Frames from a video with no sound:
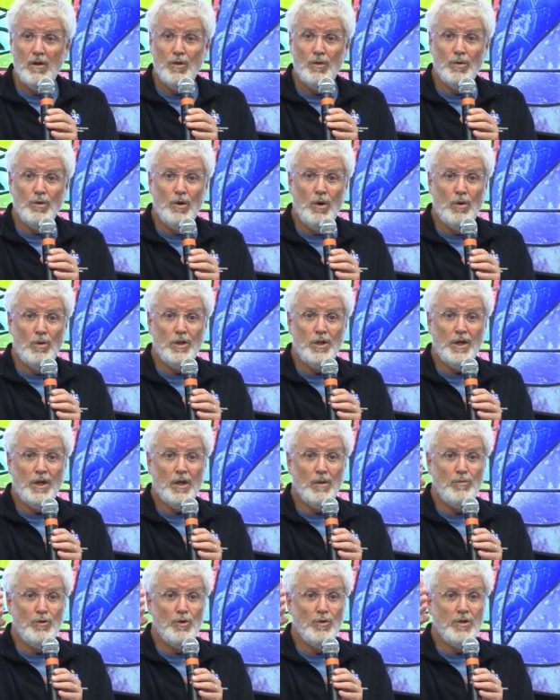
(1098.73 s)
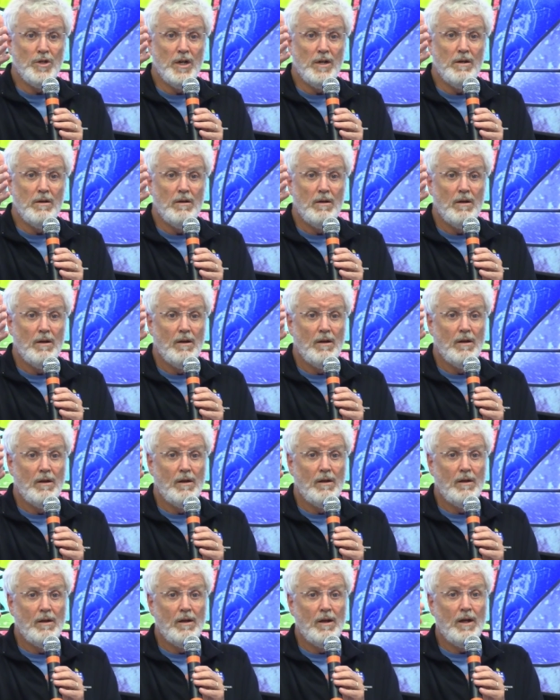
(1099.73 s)
through Holy Communion
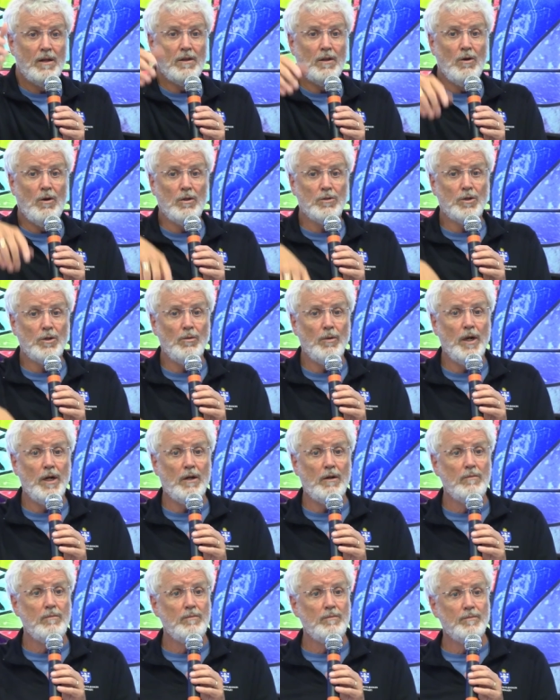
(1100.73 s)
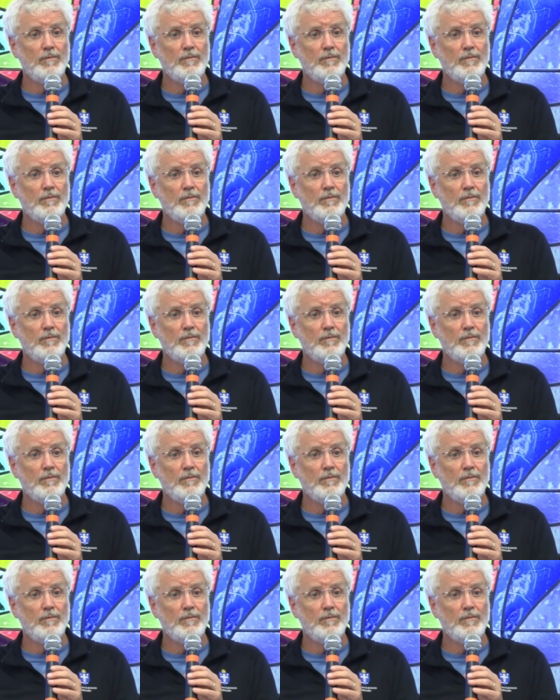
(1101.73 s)
at the altar rail.